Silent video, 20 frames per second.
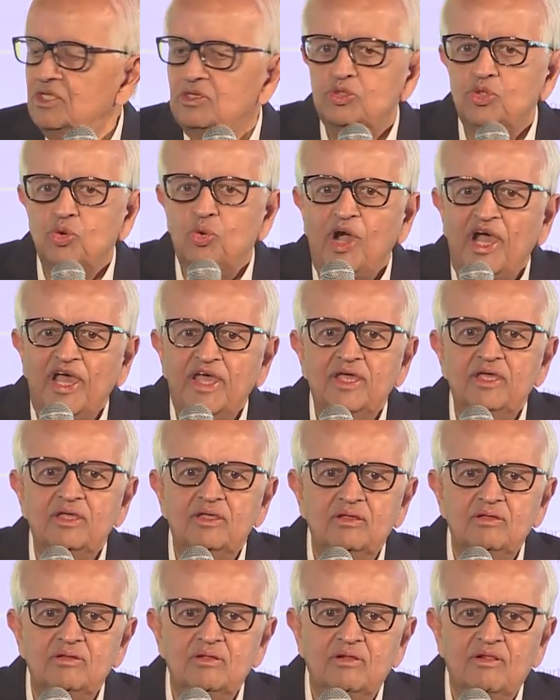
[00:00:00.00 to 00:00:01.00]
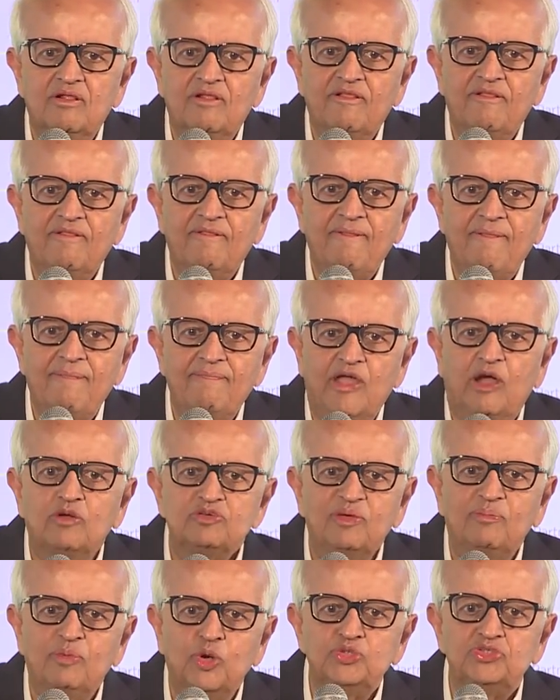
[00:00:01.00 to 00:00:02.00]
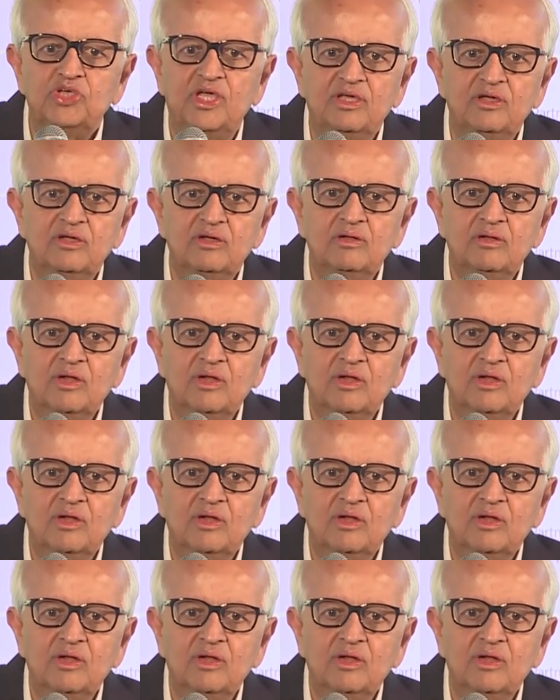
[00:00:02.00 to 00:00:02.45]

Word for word: You know why? Now supposing,